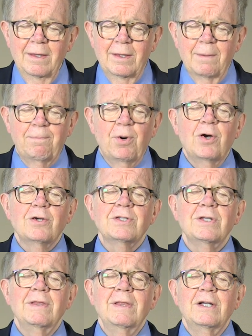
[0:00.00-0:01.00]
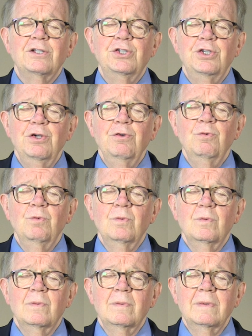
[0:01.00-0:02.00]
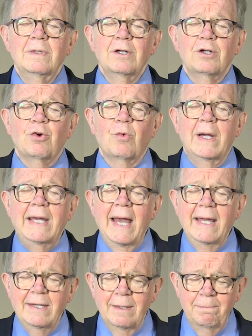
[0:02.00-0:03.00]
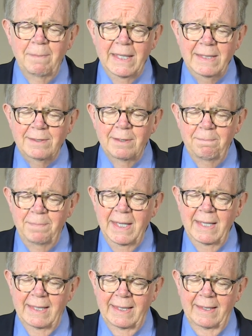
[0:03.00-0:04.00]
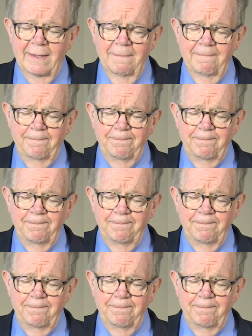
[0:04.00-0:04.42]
the person that you created me to be.